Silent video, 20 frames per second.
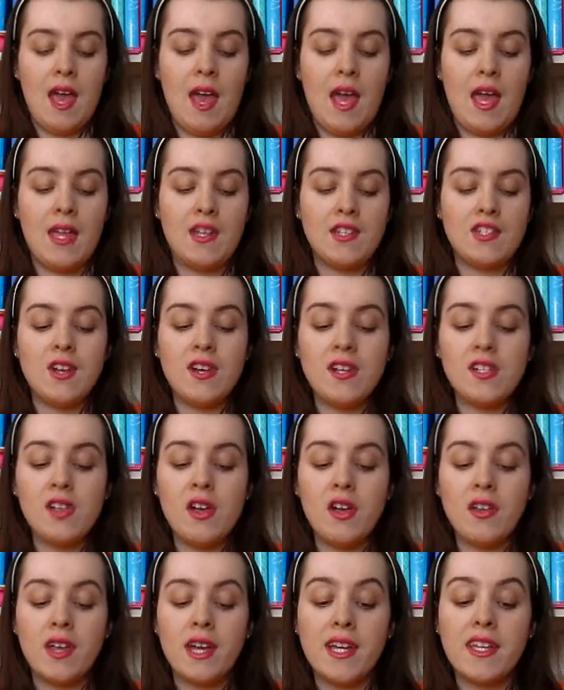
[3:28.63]
and it's not
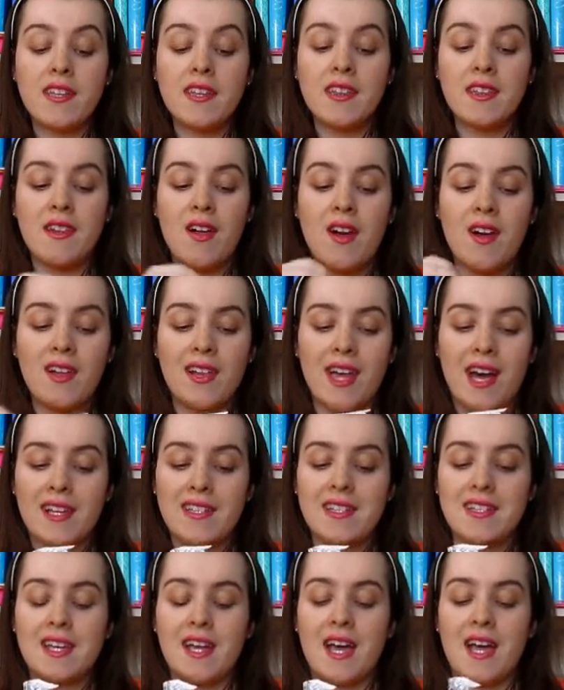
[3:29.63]
as long
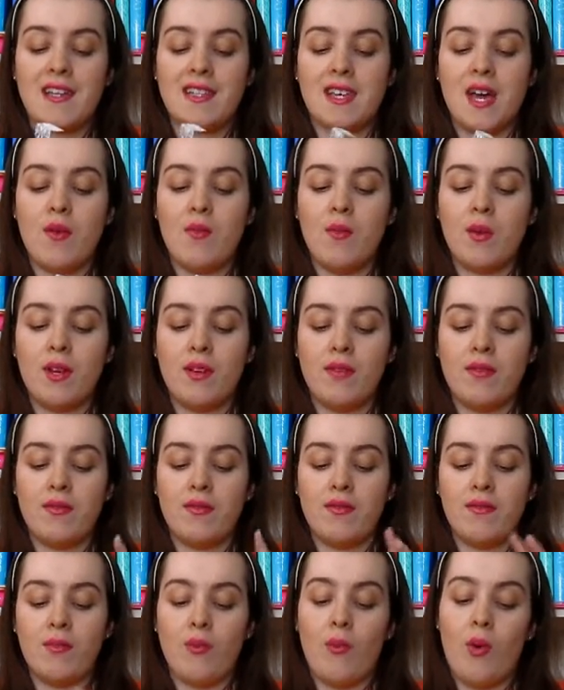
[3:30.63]
lasting as I would have
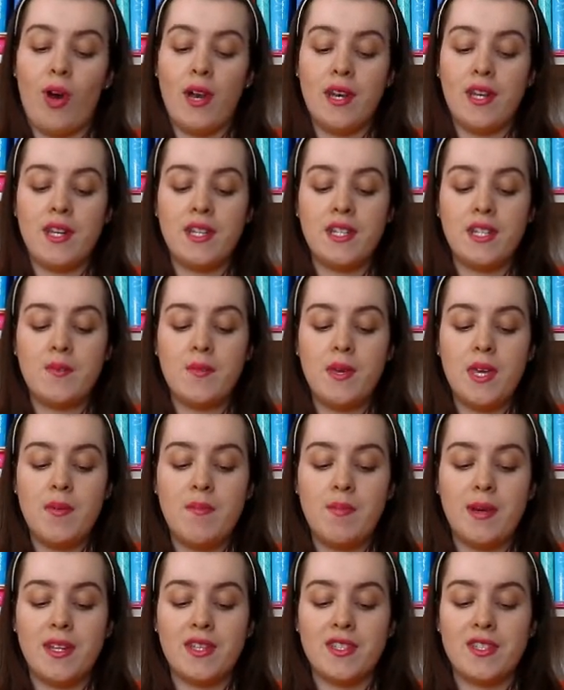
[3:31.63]
wanted it to be,
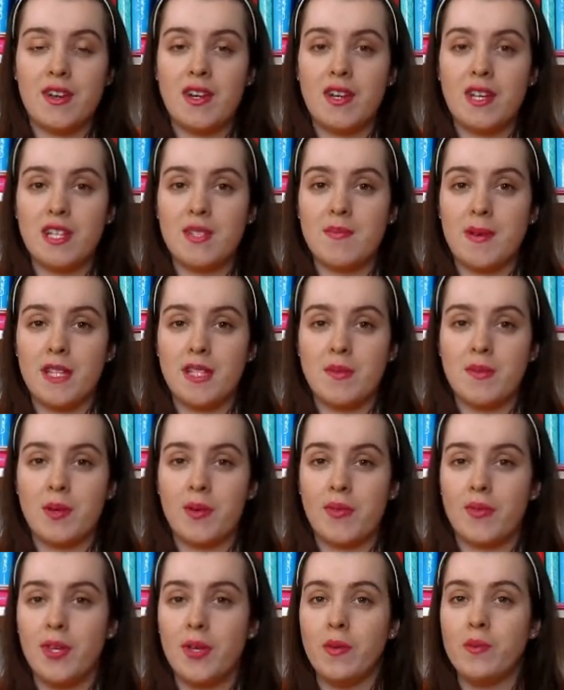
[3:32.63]
but it's not an expensive
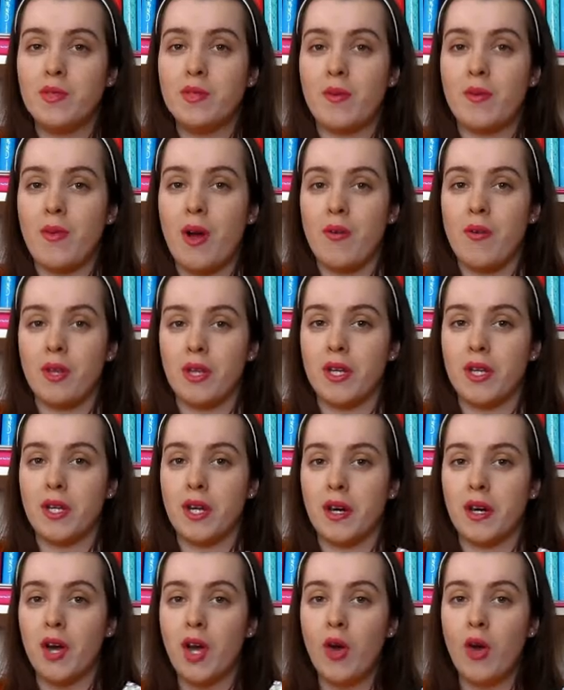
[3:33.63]
perfume, so I'm not really going
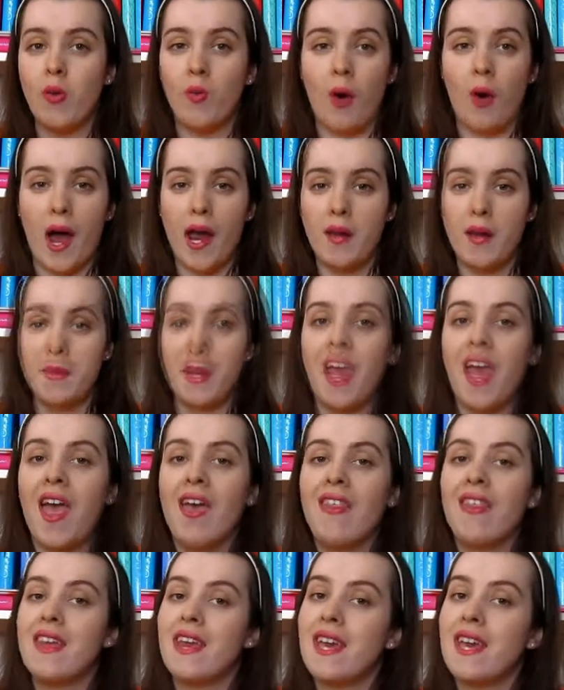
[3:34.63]
to whine about it.